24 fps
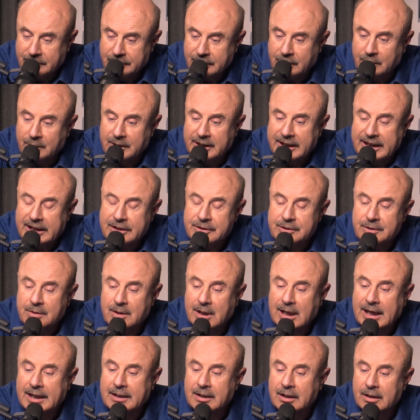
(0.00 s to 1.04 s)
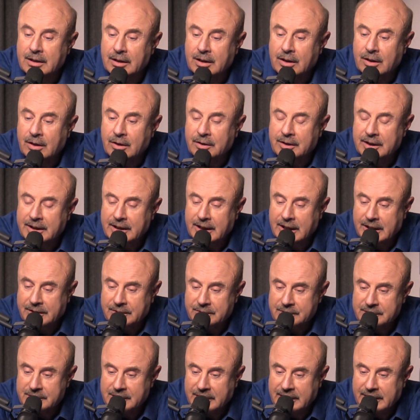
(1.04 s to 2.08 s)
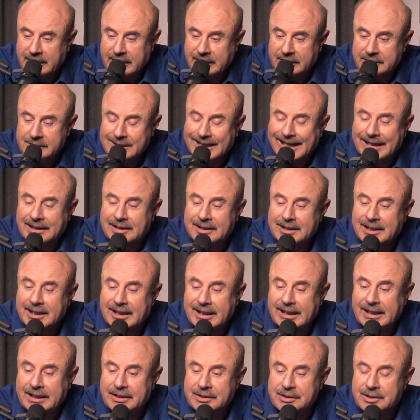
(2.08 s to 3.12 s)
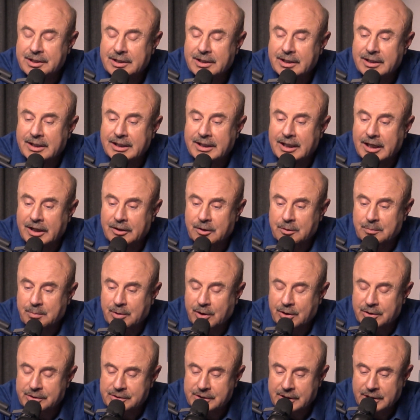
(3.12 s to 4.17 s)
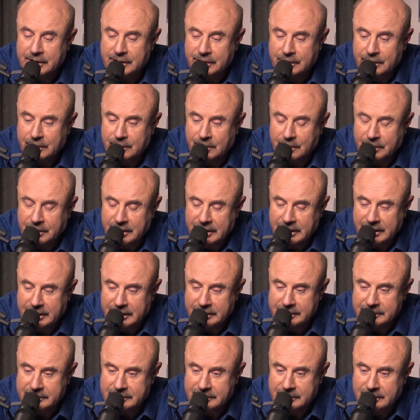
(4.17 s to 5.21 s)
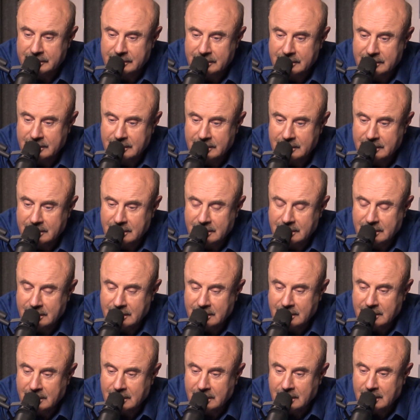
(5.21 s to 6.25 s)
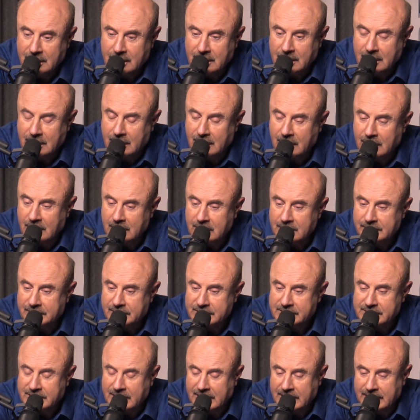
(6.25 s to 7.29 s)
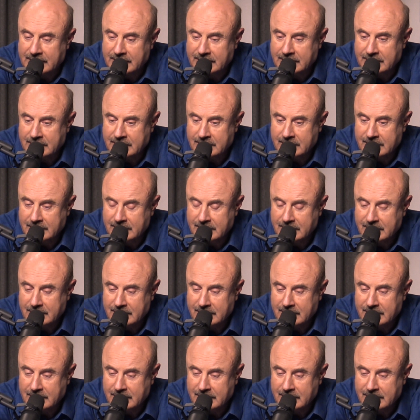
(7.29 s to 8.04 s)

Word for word: You're each trying to learn the other's needs and teach the other person your needs. All of a sudden,